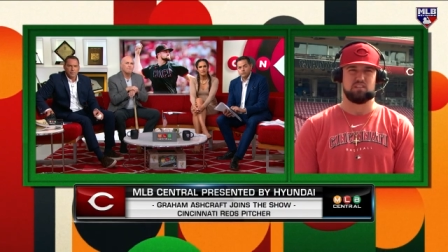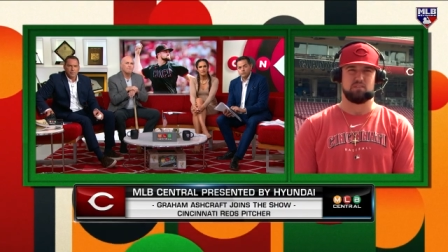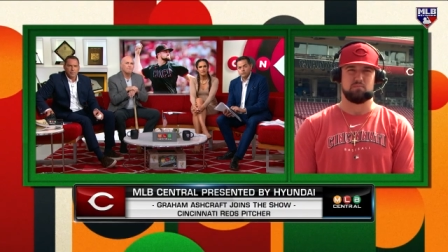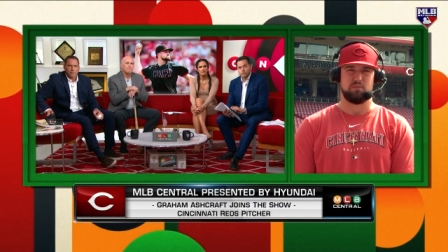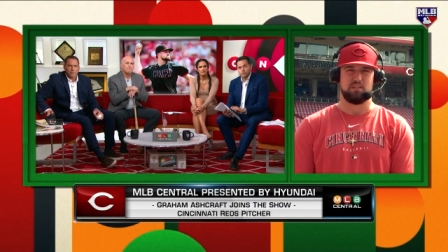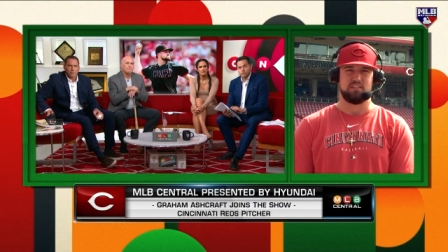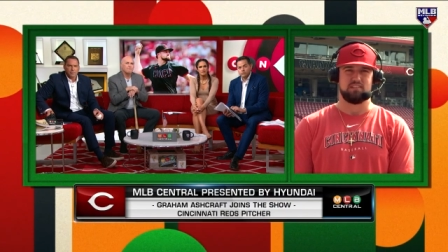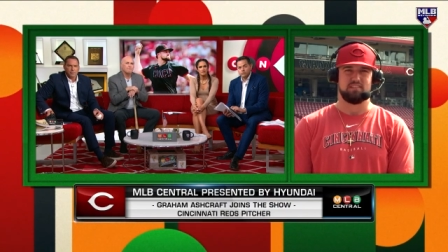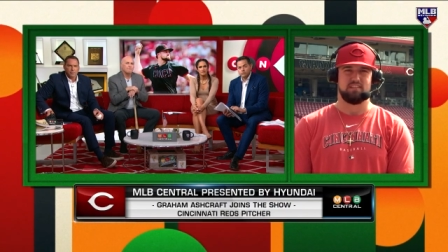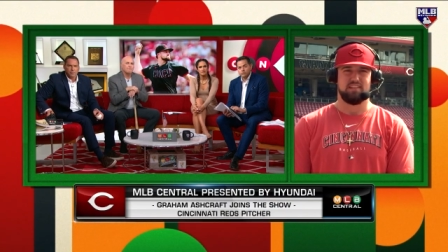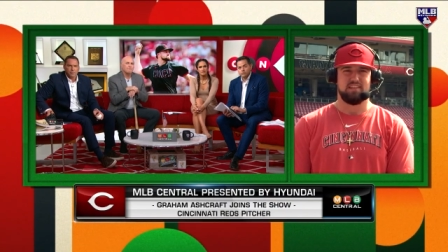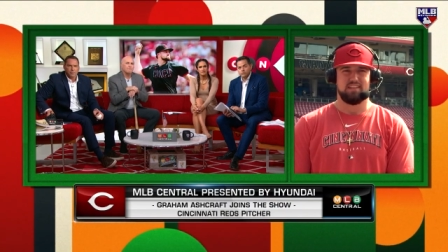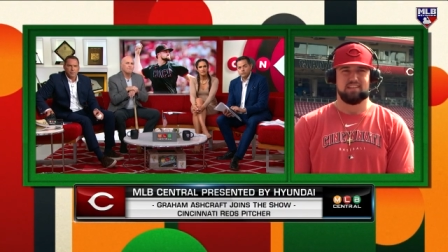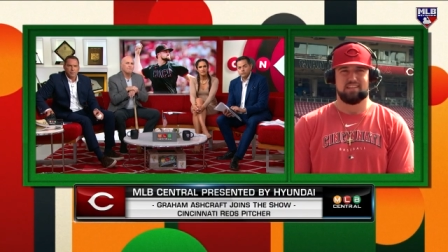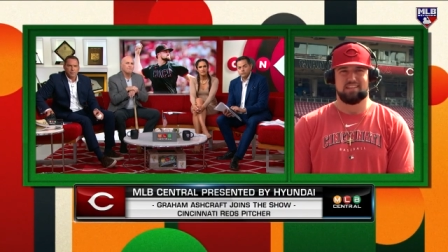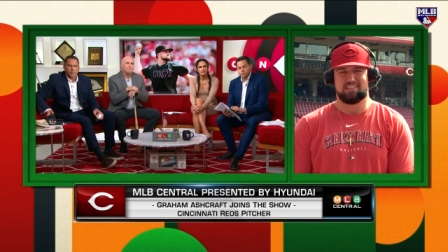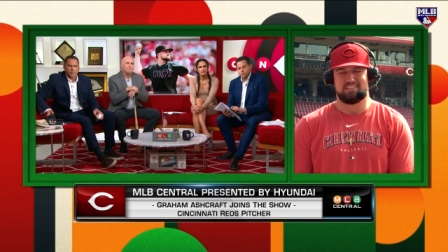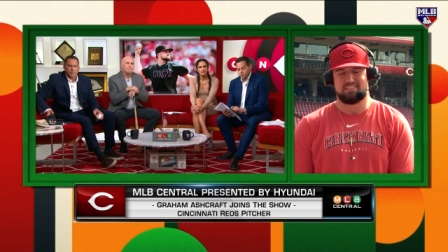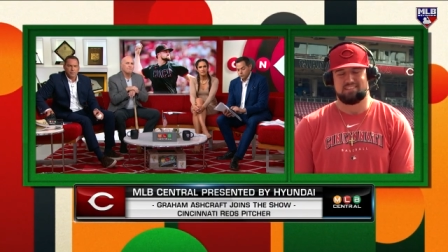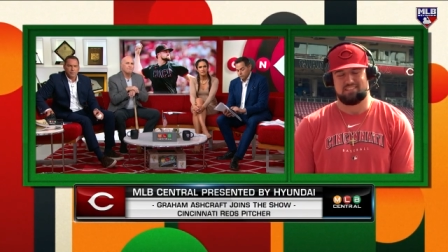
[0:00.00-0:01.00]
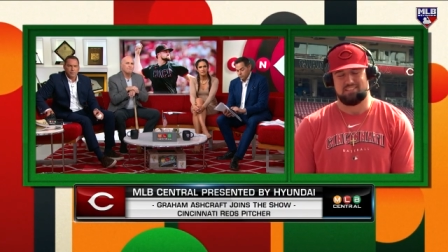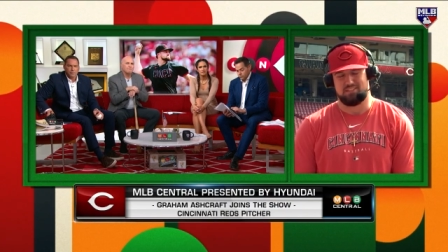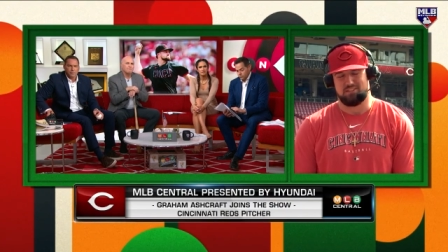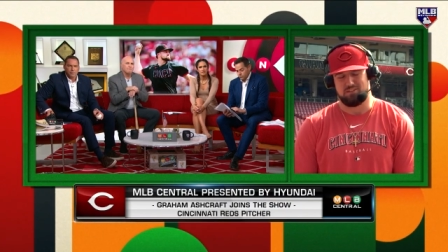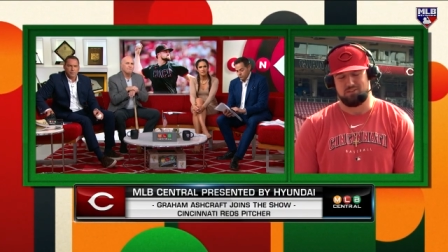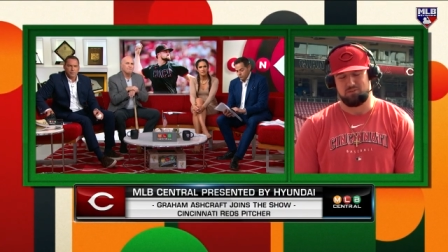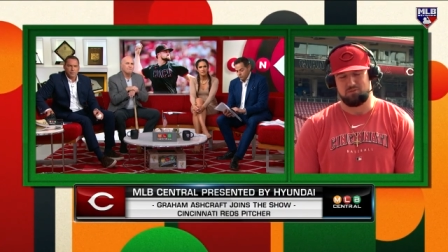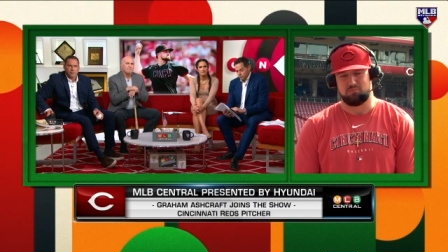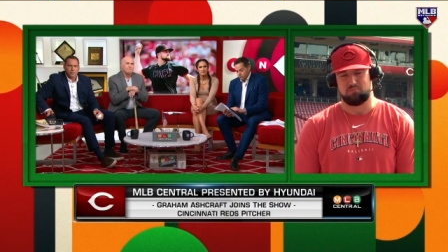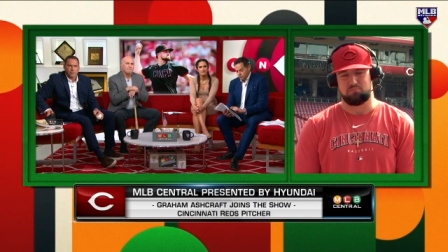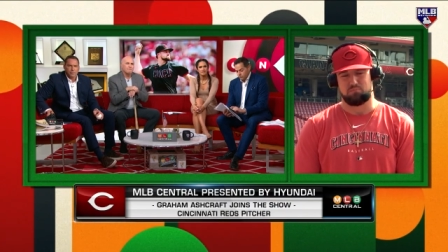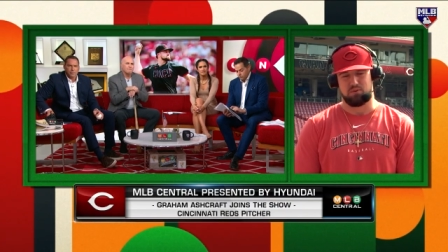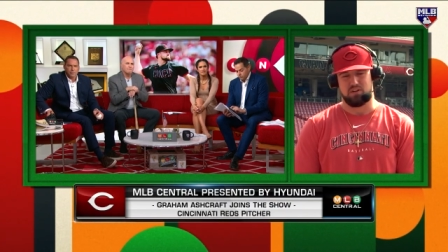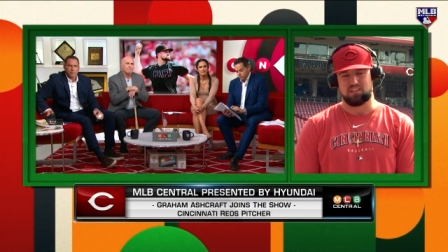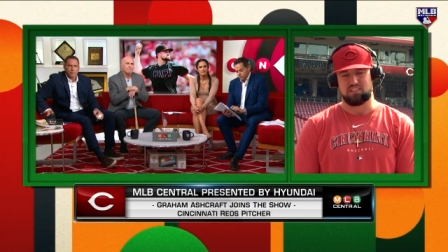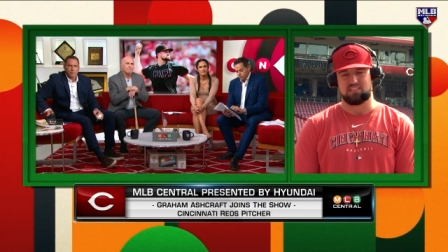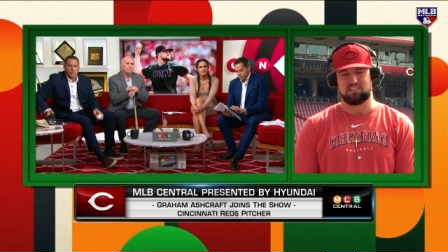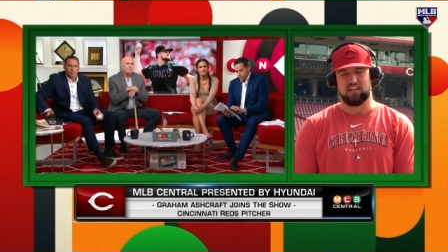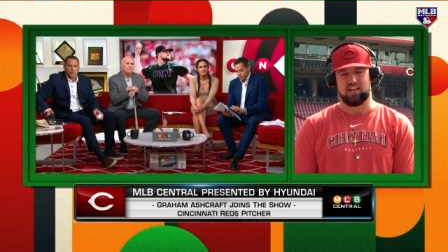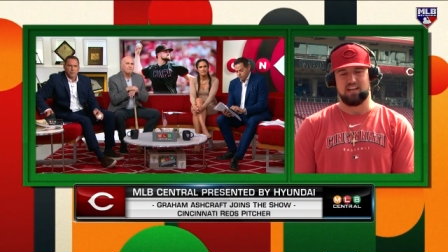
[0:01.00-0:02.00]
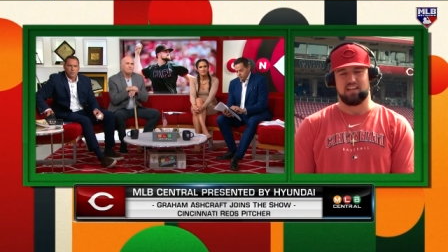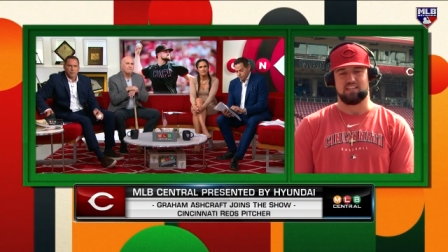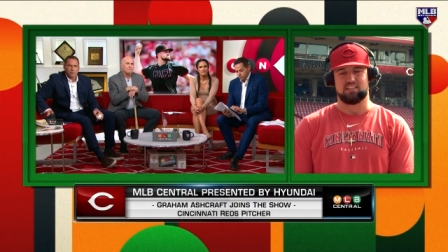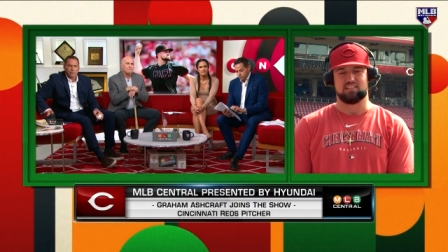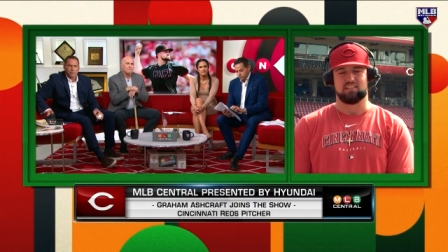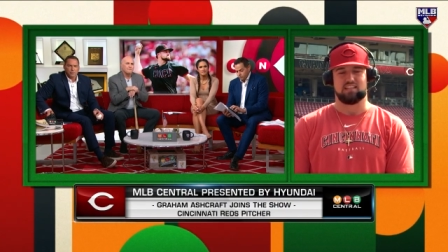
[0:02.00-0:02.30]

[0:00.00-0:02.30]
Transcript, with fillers: I mean, it's still pretty tight,